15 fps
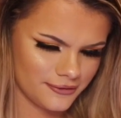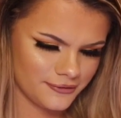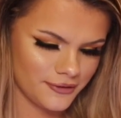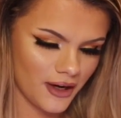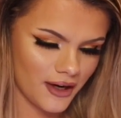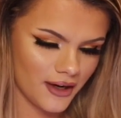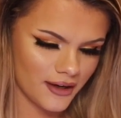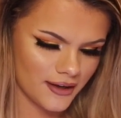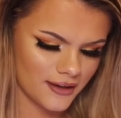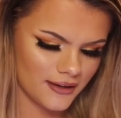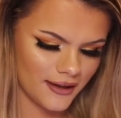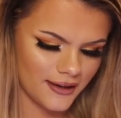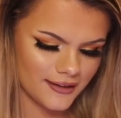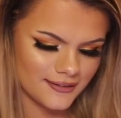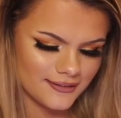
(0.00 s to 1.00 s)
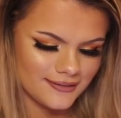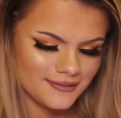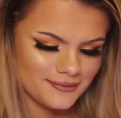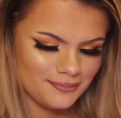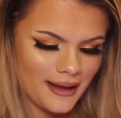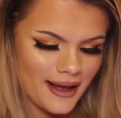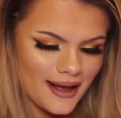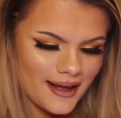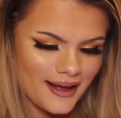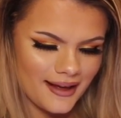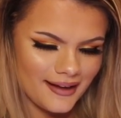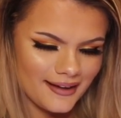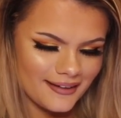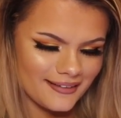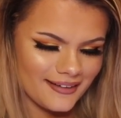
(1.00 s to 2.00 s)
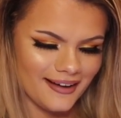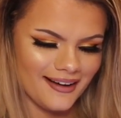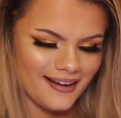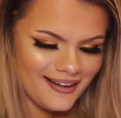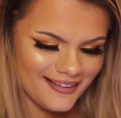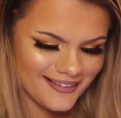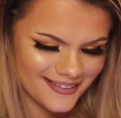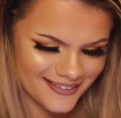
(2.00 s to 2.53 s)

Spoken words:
fuck, like, hang, like,